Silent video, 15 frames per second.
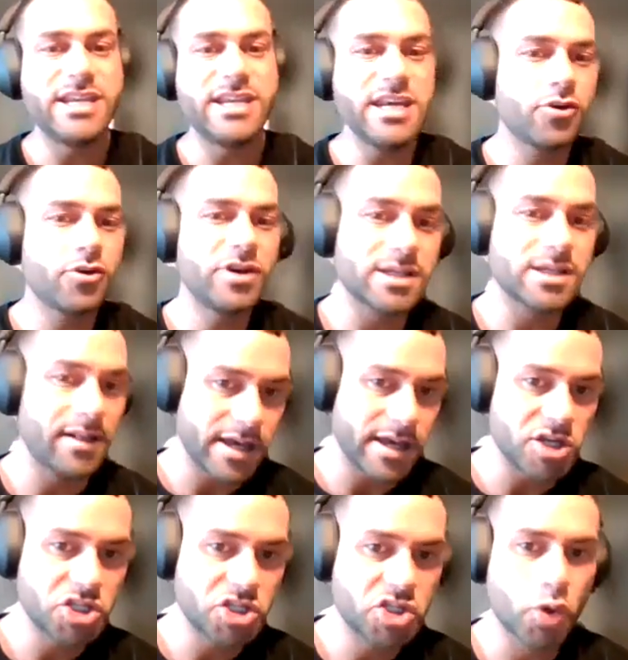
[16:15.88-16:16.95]
decreased
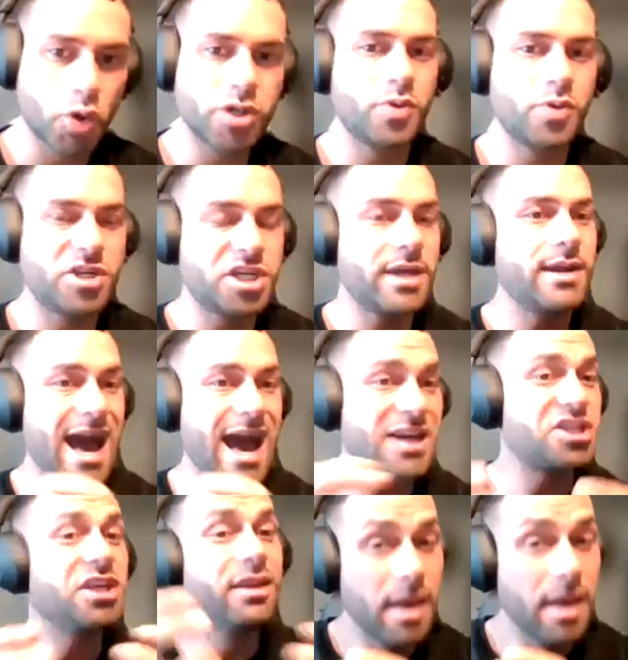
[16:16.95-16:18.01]
glycogen stores, which can
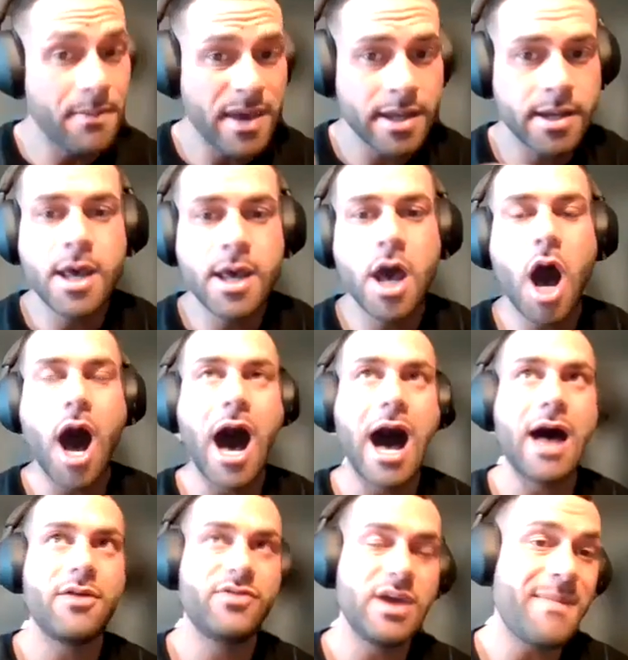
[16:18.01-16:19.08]
actually limit
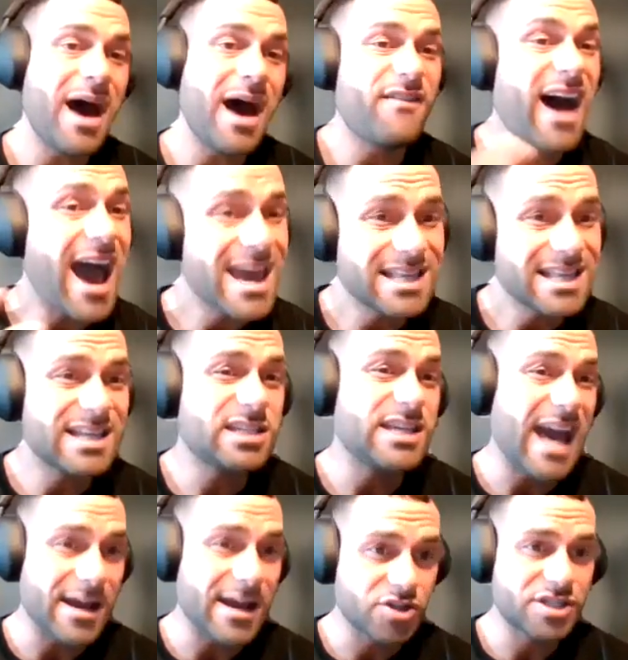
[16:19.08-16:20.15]
the amount of high
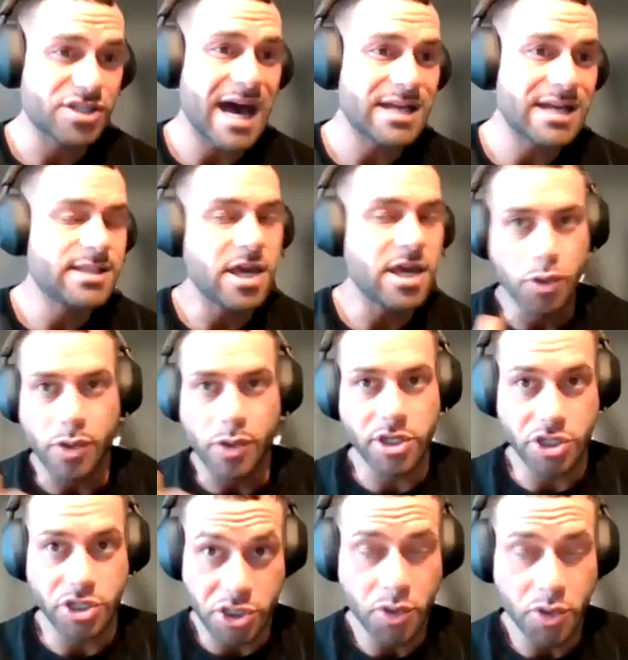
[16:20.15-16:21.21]
intensity exercise that you
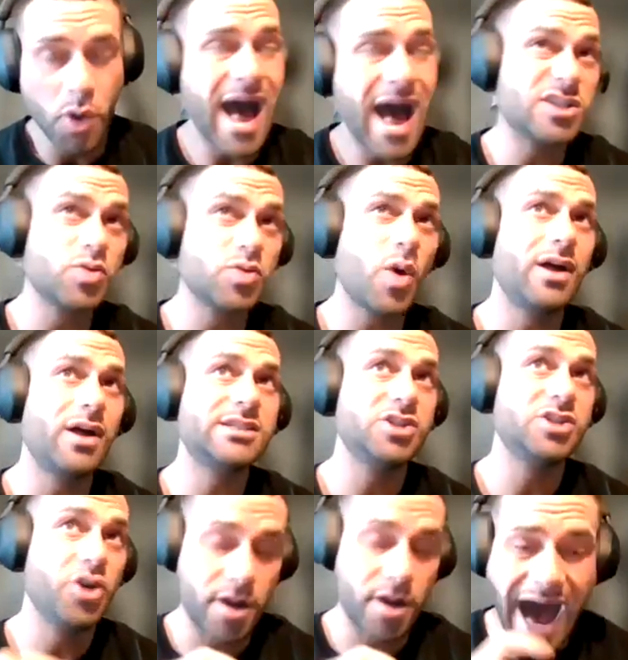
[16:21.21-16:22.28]
can do, as well
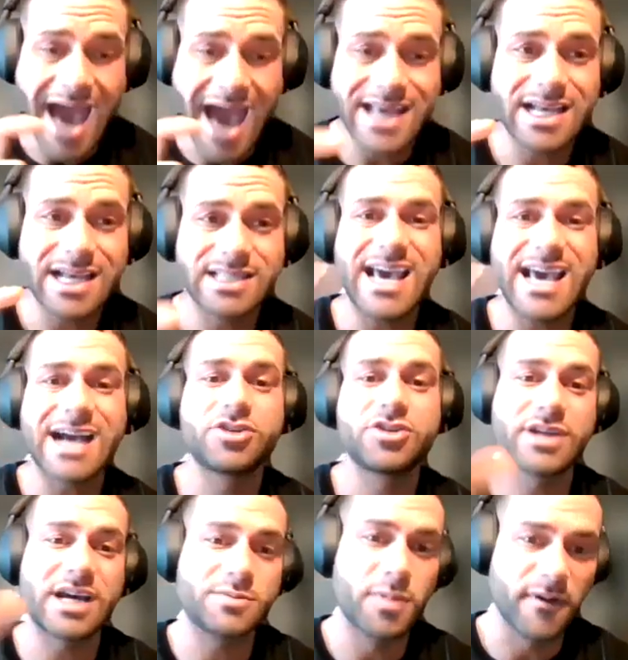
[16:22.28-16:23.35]
as your high intensity
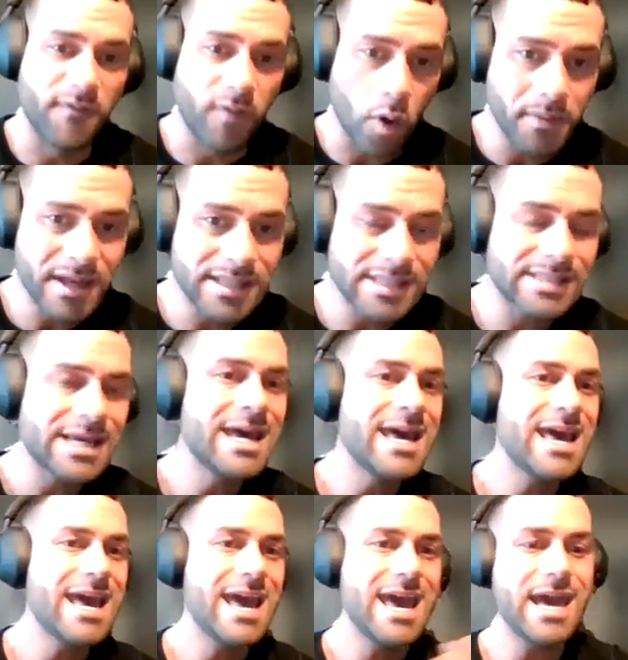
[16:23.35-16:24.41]
exercise performance.
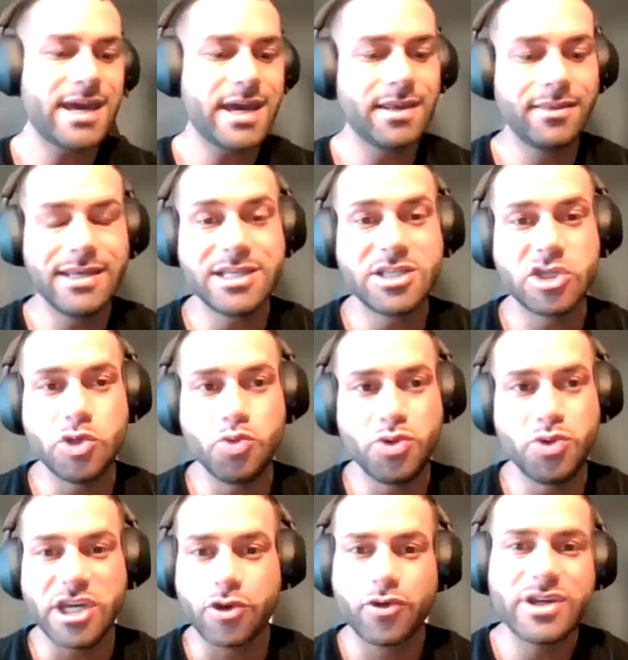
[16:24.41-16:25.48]
It can lead to
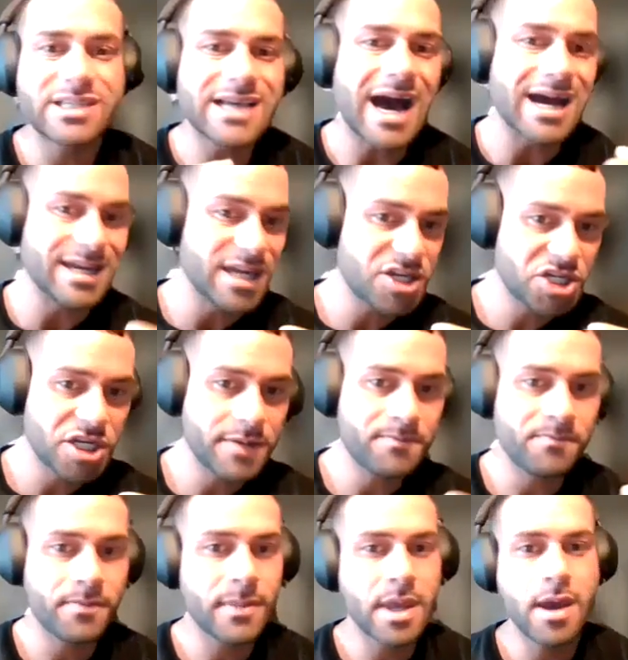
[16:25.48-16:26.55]
decreased cognition,